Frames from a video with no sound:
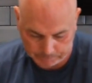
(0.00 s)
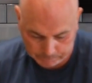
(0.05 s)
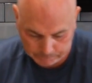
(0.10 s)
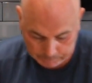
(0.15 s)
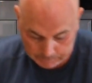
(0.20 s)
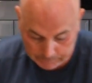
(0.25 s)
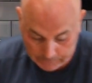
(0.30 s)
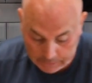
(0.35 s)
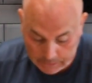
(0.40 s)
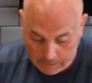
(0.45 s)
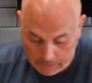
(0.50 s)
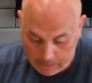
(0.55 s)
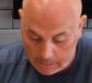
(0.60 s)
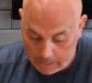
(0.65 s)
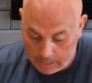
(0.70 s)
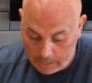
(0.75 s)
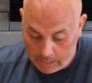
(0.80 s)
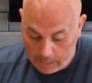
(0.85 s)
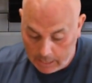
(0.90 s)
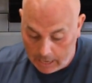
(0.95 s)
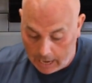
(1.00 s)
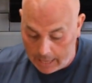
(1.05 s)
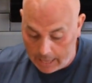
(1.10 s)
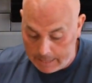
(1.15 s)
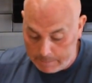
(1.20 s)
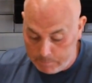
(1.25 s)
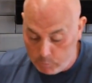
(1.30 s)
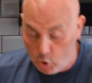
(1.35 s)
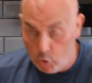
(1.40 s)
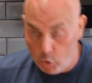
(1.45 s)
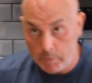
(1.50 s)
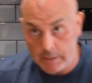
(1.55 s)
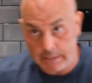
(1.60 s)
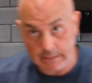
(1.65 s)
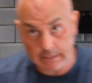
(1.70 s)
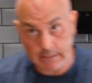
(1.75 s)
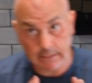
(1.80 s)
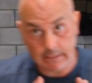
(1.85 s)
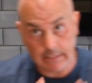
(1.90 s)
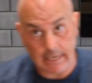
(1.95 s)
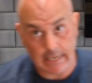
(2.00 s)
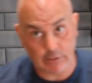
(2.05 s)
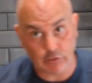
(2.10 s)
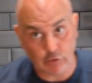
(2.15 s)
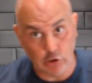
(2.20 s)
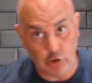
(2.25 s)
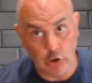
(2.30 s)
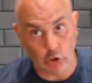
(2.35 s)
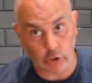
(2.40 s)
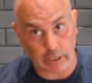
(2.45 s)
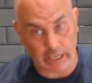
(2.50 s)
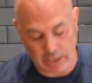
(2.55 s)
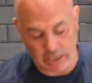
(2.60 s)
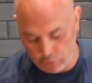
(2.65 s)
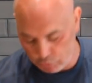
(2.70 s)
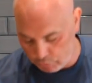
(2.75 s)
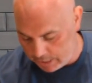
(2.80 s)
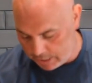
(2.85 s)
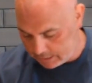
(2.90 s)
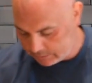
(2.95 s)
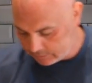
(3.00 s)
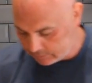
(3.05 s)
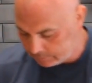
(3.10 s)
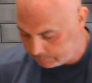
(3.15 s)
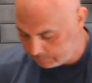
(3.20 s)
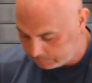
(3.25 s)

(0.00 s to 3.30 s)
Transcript: At the moment, it's looking great.